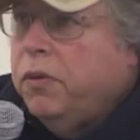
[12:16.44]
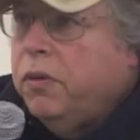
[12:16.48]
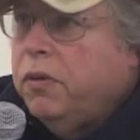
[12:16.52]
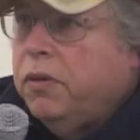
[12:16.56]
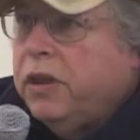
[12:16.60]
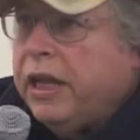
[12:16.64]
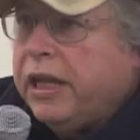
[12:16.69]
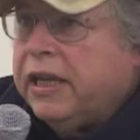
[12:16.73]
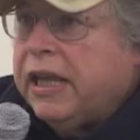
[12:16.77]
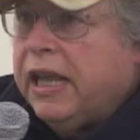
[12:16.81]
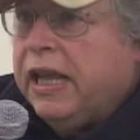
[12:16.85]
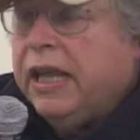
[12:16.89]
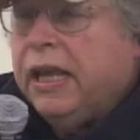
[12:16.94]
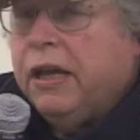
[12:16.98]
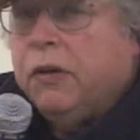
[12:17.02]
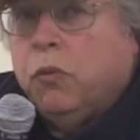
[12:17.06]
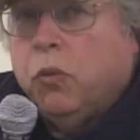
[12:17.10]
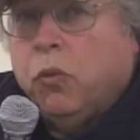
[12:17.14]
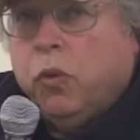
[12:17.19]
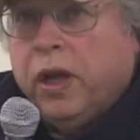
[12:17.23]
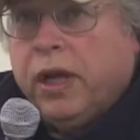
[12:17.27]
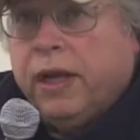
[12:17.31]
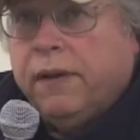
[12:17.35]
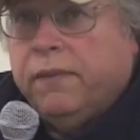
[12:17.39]
they
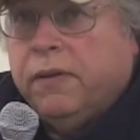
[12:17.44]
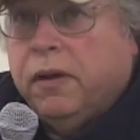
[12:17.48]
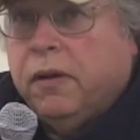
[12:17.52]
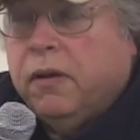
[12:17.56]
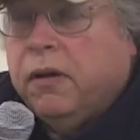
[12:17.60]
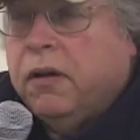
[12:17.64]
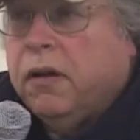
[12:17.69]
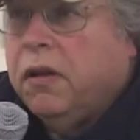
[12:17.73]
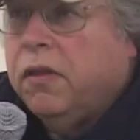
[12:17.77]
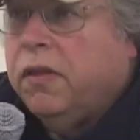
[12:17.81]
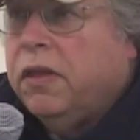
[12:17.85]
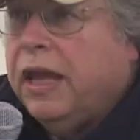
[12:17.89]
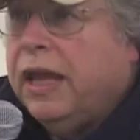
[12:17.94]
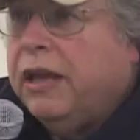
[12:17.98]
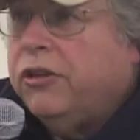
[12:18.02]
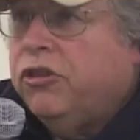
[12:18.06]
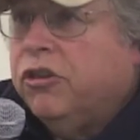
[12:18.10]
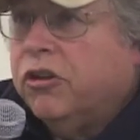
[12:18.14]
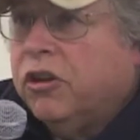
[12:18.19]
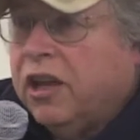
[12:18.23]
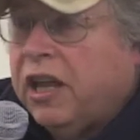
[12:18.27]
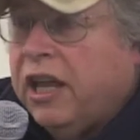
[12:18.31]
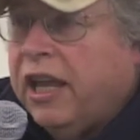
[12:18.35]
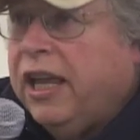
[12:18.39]
can't win, that
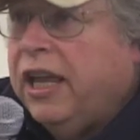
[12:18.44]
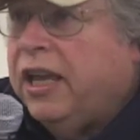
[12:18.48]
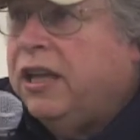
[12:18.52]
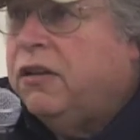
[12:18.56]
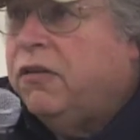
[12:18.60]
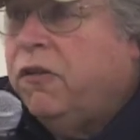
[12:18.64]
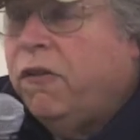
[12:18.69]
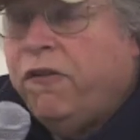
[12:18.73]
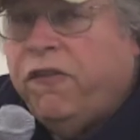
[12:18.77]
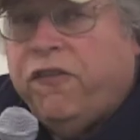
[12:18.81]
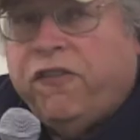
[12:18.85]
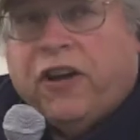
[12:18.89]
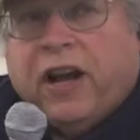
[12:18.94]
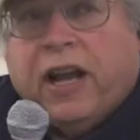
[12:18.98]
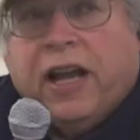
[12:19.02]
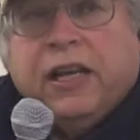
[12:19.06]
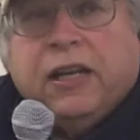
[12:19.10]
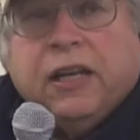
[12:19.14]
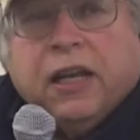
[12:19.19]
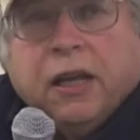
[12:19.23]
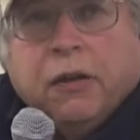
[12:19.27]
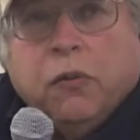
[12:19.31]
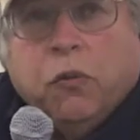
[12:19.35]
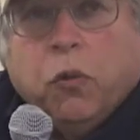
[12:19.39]
you can't
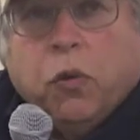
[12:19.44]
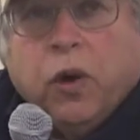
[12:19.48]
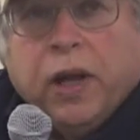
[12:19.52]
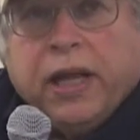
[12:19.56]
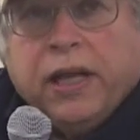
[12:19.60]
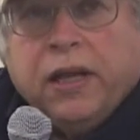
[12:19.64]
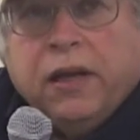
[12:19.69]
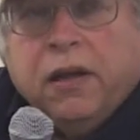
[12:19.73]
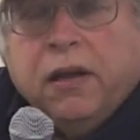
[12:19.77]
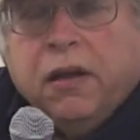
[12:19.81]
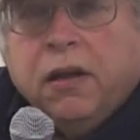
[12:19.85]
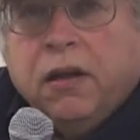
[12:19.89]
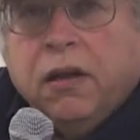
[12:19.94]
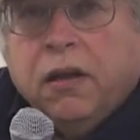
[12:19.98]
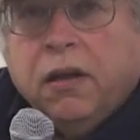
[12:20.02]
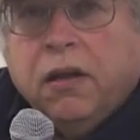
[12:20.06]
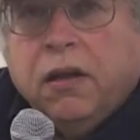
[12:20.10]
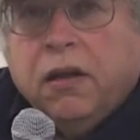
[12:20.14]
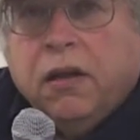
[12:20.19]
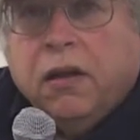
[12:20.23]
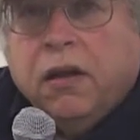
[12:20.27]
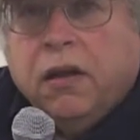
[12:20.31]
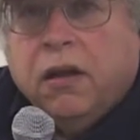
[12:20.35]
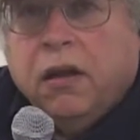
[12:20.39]
fight and win,
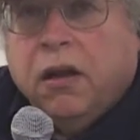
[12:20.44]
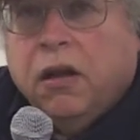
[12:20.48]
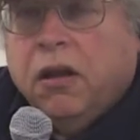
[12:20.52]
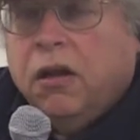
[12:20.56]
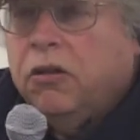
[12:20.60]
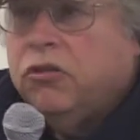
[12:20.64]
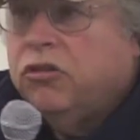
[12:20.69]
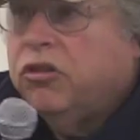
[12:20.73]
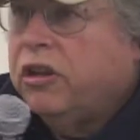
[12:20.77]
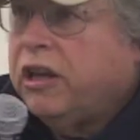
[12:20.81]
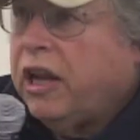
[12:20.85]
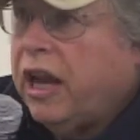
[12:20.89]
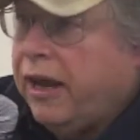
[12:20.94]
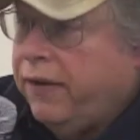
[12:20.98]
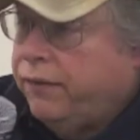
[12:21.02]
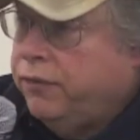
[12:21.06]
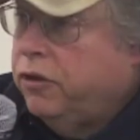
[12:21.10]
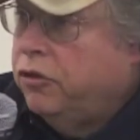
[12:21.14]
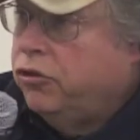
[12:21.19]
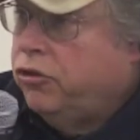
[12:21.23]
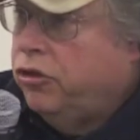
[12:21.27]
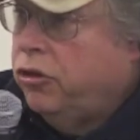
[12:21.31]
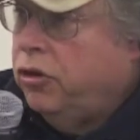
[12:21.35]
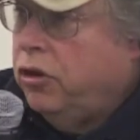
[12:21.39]
so you have
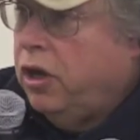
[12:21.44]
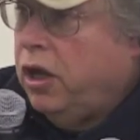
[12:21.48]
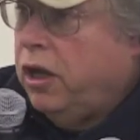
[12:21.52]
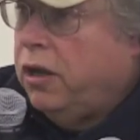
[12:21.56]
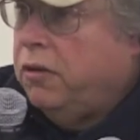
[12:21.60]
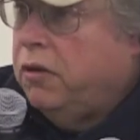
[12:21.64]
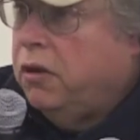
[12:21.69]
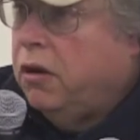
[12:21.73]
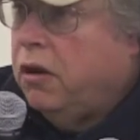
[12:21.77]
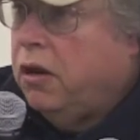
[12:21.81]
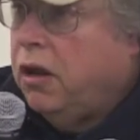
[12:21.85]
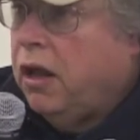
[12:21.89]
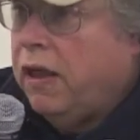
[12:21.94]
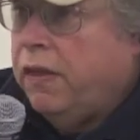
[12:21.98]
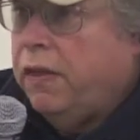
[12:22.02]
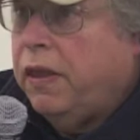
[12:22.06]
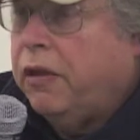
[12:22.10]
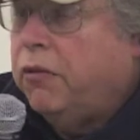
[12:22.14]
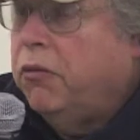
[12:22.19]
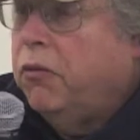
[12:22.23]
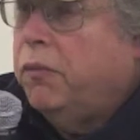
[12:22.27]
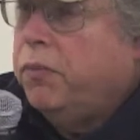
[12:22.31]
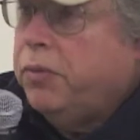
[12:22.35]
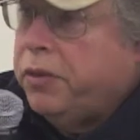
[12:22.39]
to join, and
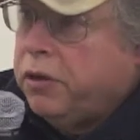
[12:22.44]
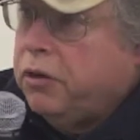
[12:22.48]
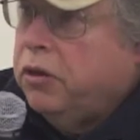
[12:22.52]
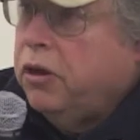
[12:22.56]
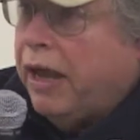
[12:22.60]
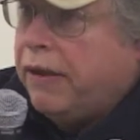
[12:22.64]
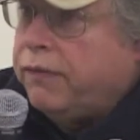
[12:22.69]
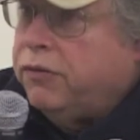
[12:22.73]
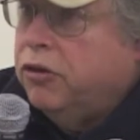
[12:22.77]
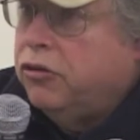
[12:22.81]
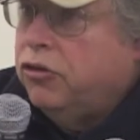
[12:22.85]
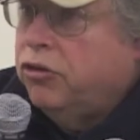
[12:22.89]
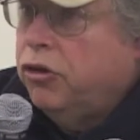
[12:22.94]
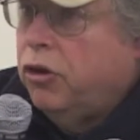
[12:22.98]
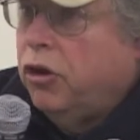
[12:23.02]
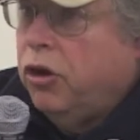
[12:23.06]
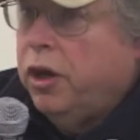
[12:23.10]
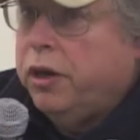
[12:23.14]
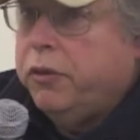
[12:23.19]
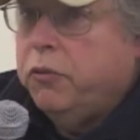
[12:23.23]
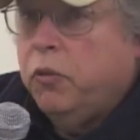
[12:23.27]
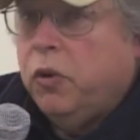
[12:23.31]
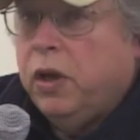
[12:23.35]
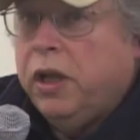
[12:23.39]
they you have to
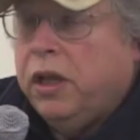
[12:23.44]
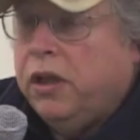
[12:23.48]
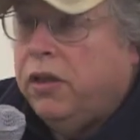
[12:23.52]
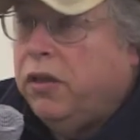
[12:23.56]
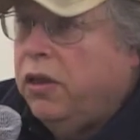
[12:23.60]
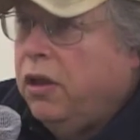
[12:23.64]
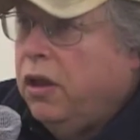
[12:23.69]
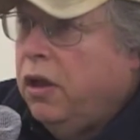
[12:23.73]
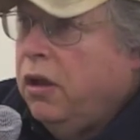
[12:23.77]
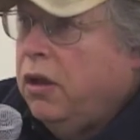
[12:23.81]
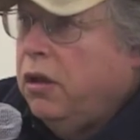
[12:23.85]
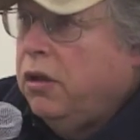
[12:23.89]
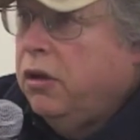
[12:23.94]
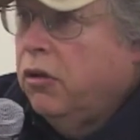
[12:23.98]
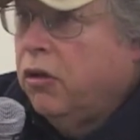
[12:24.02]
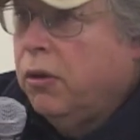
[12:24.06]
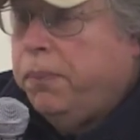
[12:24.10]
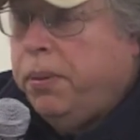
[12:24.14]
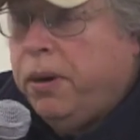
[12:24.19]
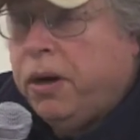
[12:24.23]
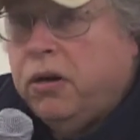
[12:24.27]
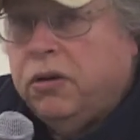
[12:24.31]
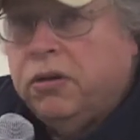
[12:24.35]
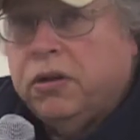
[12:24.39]
join with your
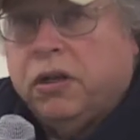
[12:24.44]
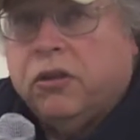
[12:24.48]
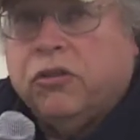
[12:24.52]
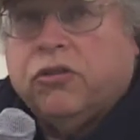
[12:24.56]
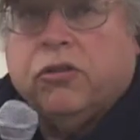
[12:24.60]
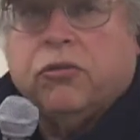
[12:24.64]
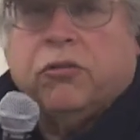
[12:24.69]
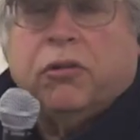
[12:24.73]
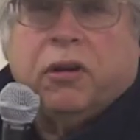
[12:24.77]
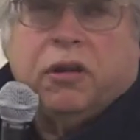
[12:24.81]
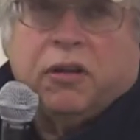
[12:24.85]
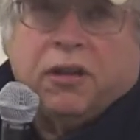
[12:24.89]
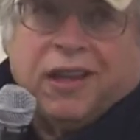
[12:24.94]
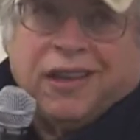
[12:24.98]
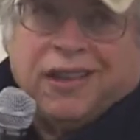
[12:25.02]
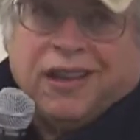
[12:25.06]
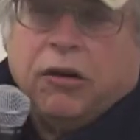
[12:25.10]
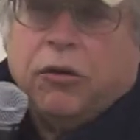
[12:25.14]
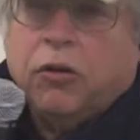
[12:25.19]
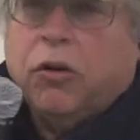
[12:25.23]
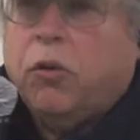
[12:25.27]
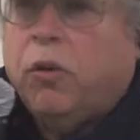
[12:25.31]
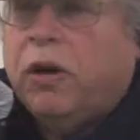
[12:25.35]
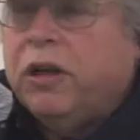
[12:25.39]
opponents. And really, they
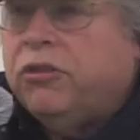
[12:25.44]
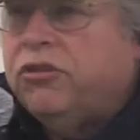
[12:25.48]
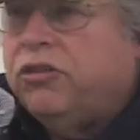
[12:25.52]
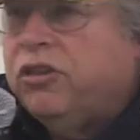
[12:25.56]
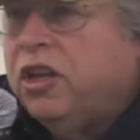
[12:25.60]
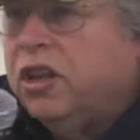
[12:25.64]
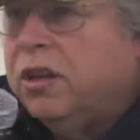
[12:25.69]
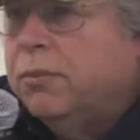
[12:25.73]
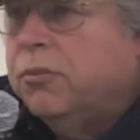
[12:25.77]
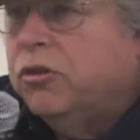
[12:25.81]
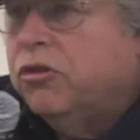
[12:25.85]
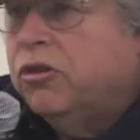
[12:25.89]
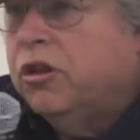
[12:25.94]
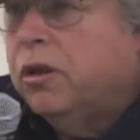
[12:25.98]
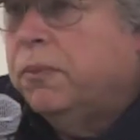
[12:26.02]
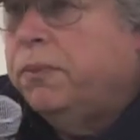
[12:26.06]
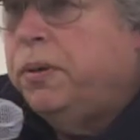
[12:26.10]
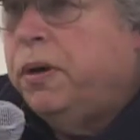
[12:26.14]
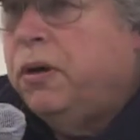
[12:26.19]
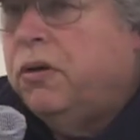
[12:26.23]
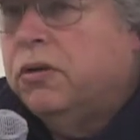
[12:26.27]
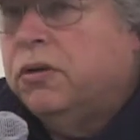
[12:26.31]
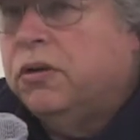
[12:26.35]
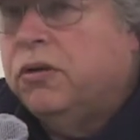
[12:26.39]
don't quite see them as the
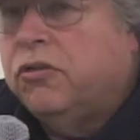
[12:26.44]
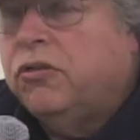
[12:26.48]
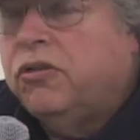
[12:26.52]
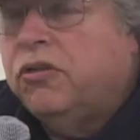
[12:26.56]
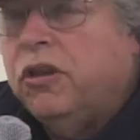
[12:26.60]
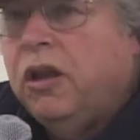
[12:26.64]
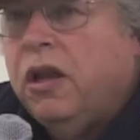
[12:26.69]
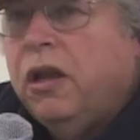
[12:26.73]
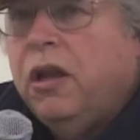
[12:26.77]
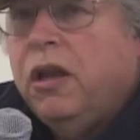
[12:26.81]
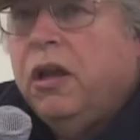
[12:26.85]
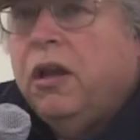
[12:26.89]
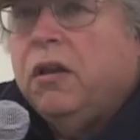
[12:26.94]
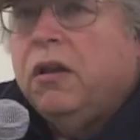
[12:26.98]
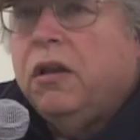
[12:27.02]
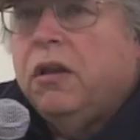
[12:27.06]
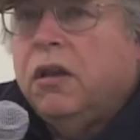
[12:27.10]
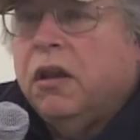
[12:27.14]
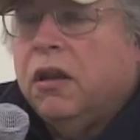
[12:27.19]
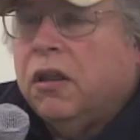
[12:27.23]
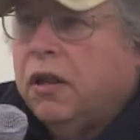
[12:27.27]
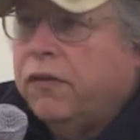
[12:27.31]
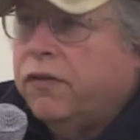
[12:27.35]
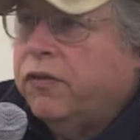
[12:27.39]
opponents. You
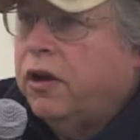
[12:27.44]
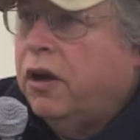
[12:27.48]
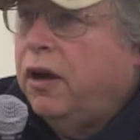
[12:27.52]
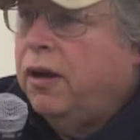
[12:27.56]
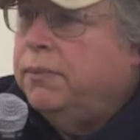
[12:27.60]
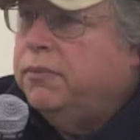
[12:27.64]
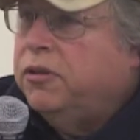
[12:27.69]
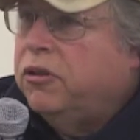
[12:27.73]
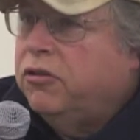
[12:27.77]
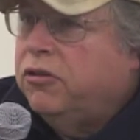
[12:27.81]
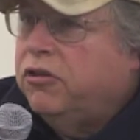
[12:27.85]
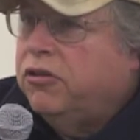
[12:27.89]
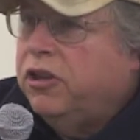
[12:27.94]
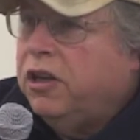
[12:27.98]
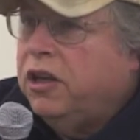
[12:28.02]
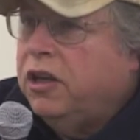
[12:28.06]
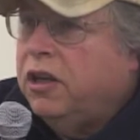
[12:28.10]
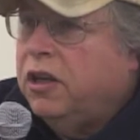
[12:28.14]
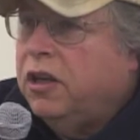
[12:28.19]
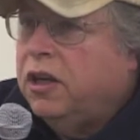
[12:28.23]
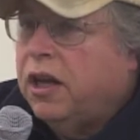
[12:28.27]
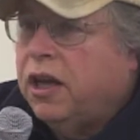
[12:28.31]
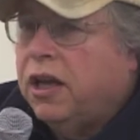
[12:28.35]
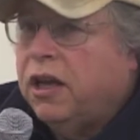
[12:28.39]
know, they've come to
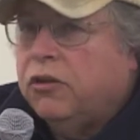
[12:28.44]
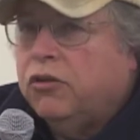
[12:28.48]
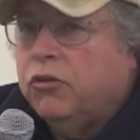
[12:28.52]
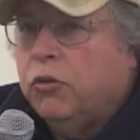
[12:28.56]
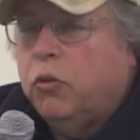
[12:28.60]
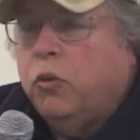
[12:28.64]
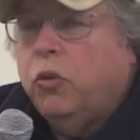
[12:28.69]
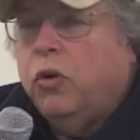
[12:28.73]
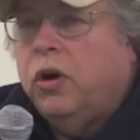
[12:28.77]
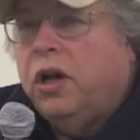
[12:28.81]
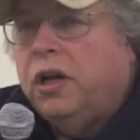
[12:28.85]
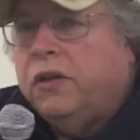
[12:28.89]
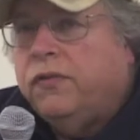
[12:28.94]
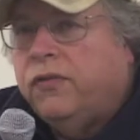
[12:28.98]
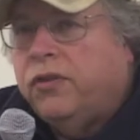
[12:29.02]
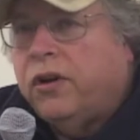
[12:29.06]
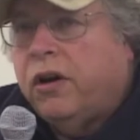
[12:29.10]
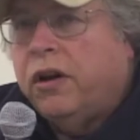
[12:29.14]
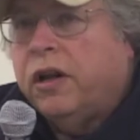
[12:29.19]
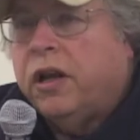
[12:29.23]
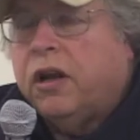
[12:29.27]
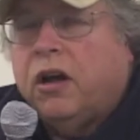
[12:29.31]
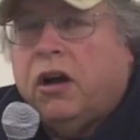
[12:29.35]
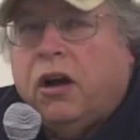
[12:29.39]
see it as one
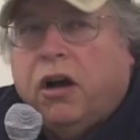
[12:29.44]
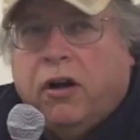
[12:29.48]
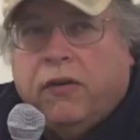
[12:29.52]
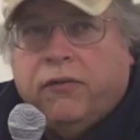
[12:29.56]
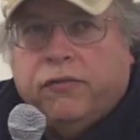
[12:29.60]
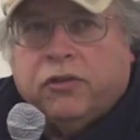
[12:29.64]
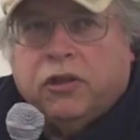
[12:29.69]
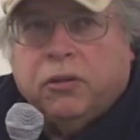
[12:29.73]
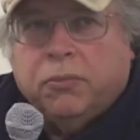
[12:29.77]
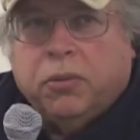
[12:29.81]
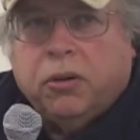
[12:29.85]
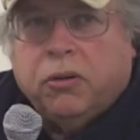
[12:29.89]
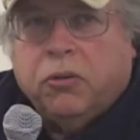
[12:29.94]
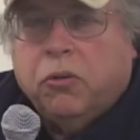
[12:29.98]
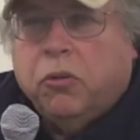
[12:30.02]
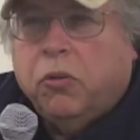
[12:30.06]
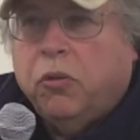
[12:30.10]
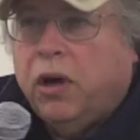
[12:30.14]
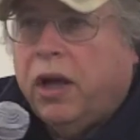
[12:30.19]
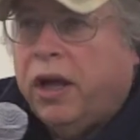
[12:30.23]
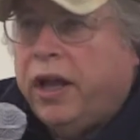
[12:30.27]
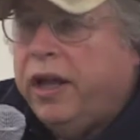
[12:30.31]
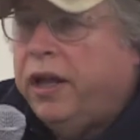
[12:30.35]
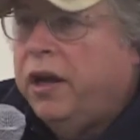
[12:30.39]
very comfortable
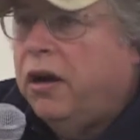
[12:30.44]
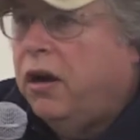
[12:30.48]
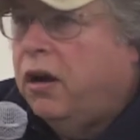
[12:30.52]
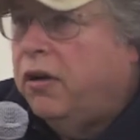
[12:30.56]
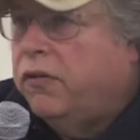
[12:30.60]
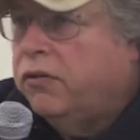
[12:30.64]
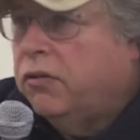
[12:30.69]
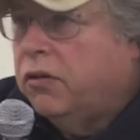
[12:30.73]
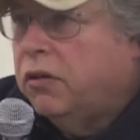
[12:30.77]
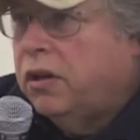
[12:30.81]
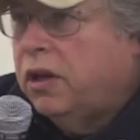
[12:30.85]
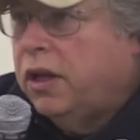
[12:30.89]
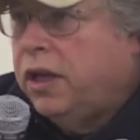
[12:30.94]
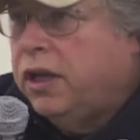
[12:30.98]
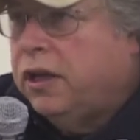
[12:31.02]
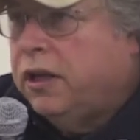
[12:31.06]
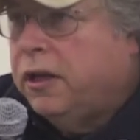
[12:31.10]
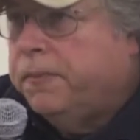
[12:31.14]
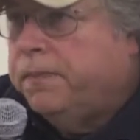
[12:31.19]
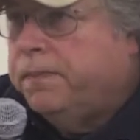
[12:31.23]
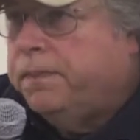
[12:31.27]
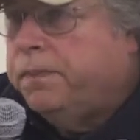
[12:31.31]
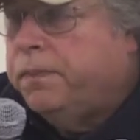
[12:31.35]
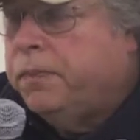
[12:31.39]
way of
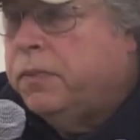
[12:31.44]
relating.